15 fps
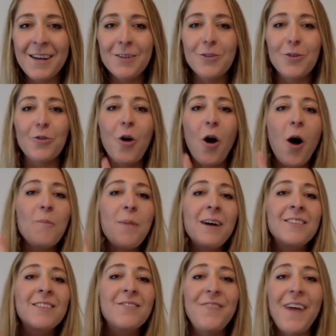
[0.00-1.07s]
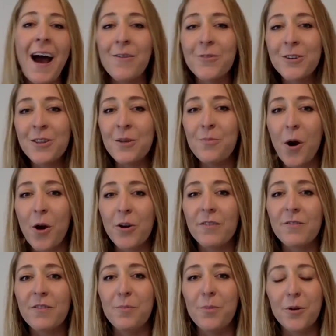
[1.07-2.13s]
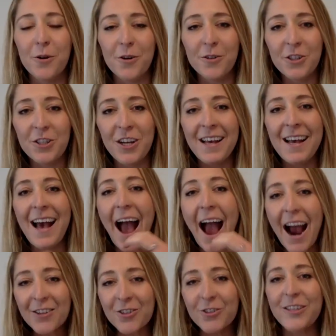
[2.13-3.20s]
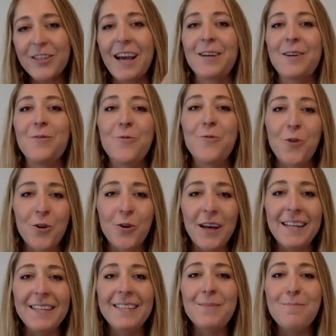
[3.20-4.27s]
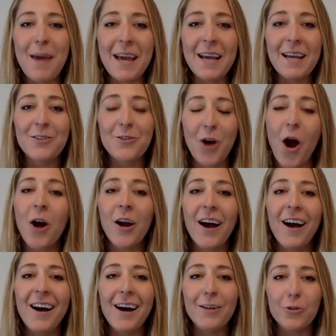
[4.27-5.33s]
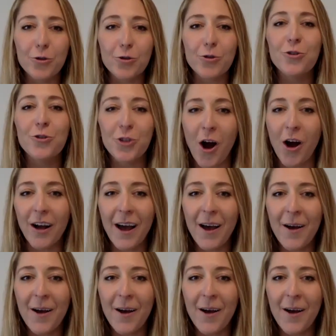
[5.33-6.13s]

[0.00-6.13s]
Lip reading: So compounds found in the bark of the birch actually get converted to make chaga a true chaga.